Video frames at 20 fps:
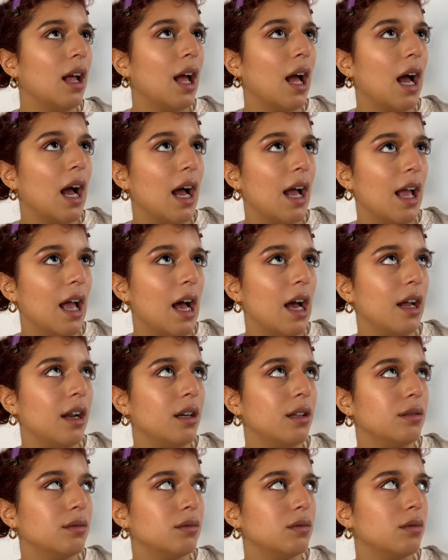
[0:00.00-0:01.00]
I had
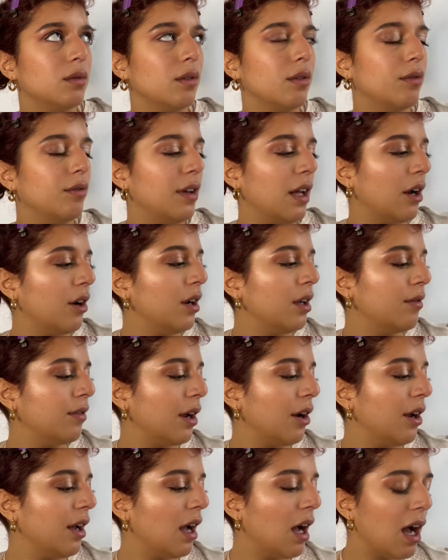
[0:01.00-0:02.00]
very,
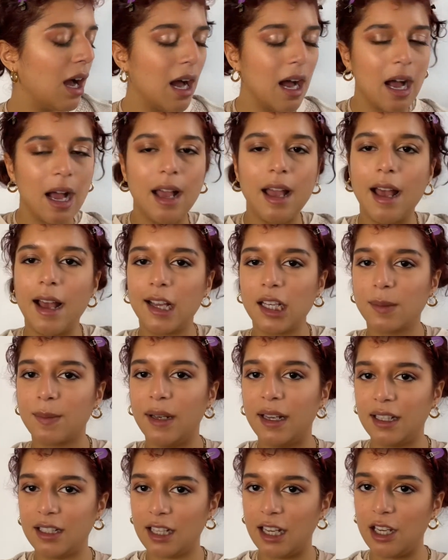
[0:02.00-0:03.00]
very high
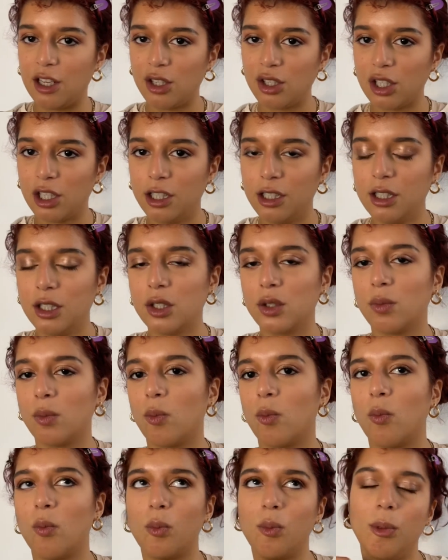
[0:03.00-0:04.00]
expectations
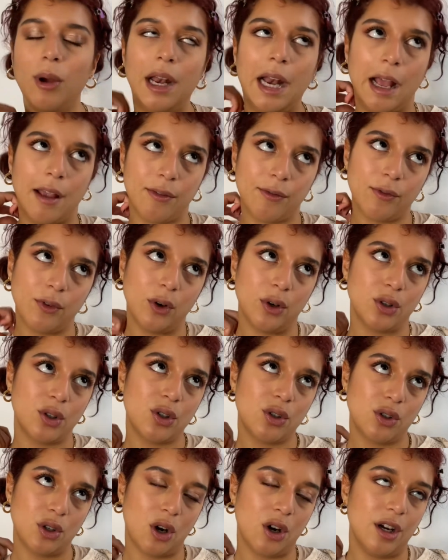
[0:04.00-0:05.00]
when I
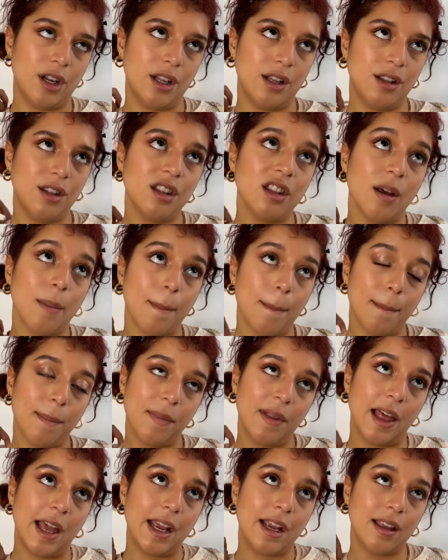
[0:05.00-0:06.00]
first started
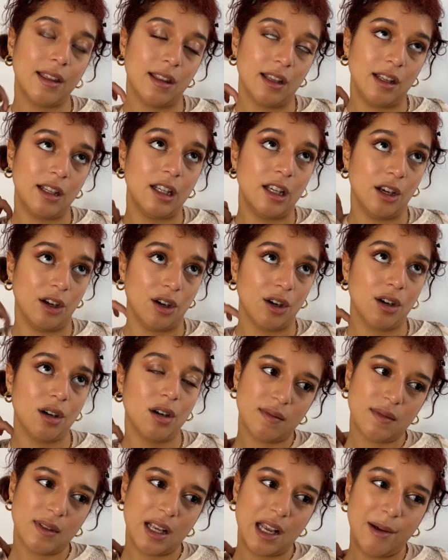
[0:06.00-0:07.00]
the year,
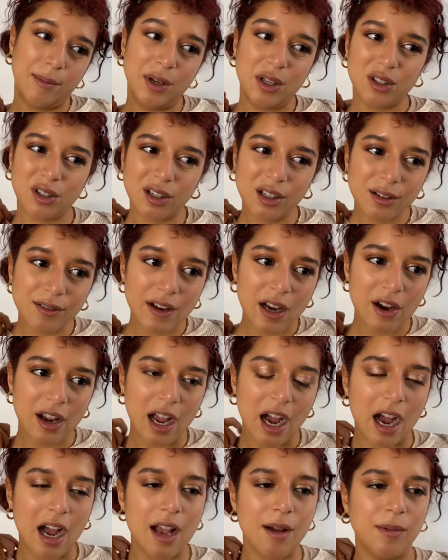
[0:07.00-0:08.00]
and we started very
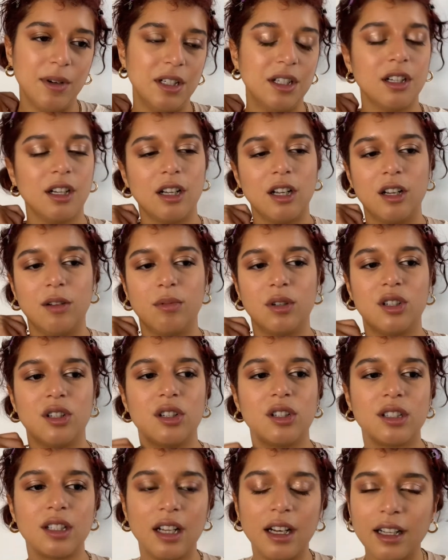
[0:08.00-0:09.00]
high and we
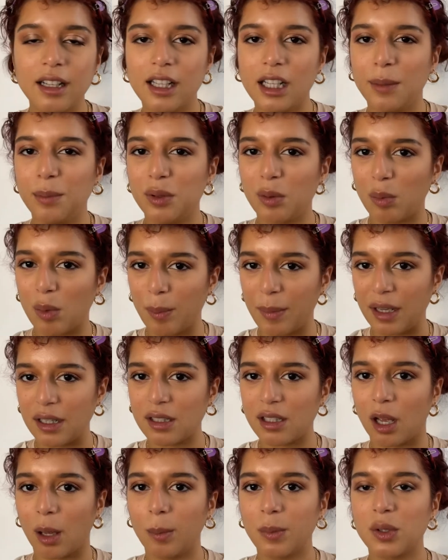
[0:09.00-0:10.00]
just didn't keep the
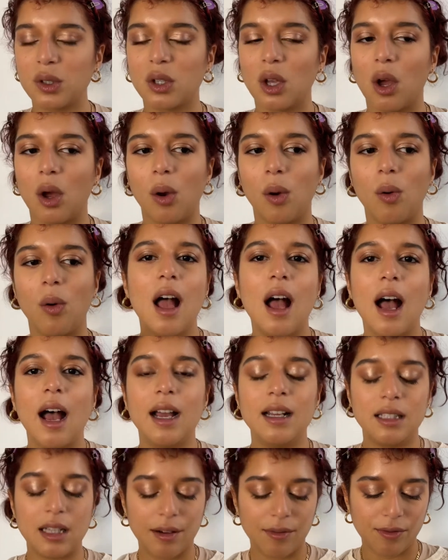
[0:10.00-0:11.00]
momentum. So I
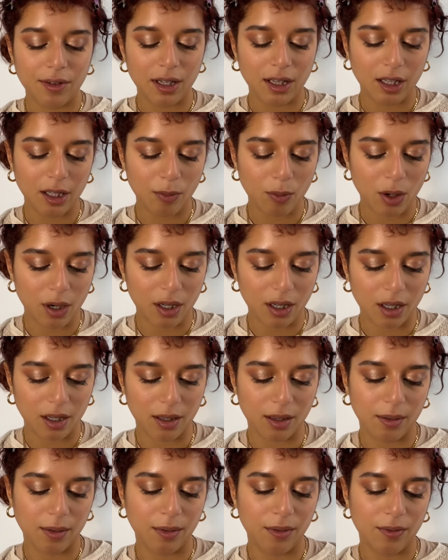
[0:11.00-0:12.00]
definitely want
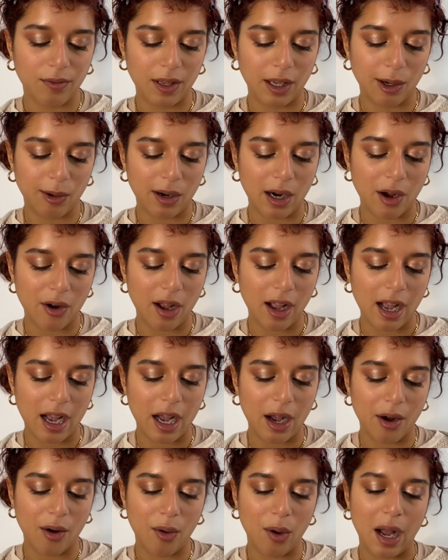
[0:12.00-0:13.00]
to figure out
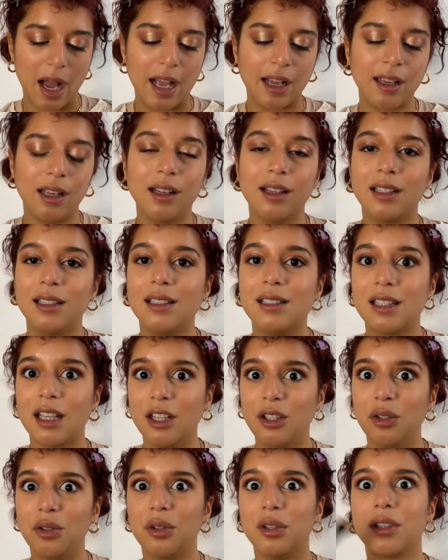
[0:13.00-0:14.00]
how I can
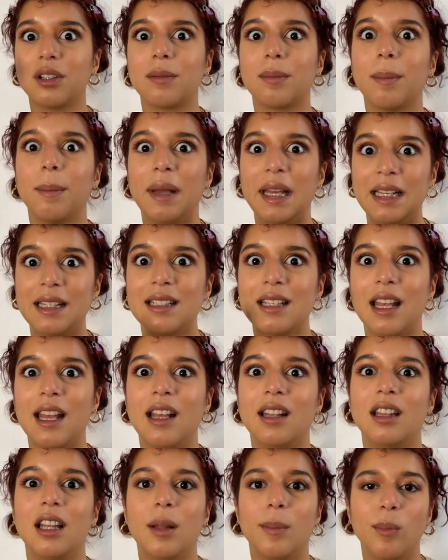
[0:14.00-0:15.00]
continue to
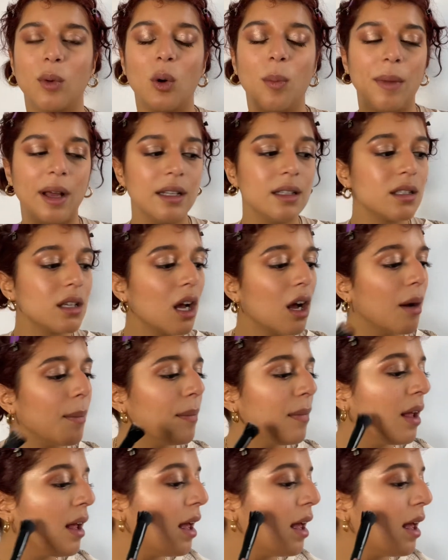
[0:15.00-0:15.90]
maintain the momentum